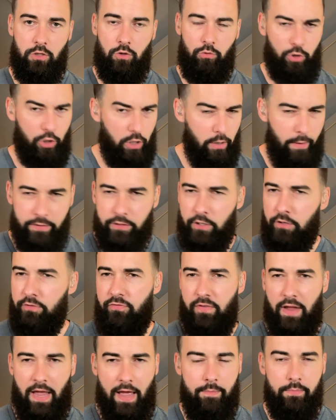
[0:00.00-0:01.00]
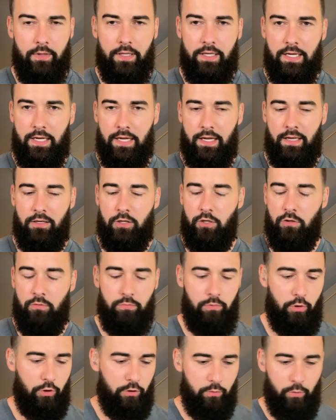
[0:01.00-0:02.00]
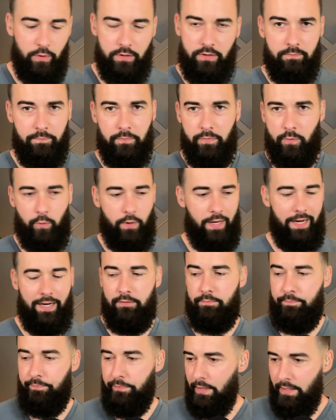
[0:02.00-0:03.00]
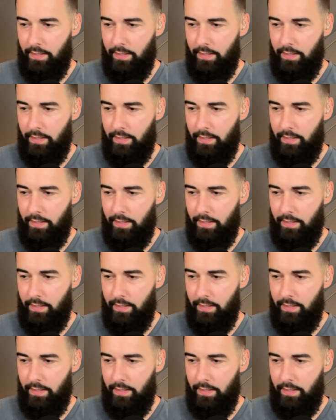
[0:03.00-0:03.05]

you learn about their family and you learn what, what kind of,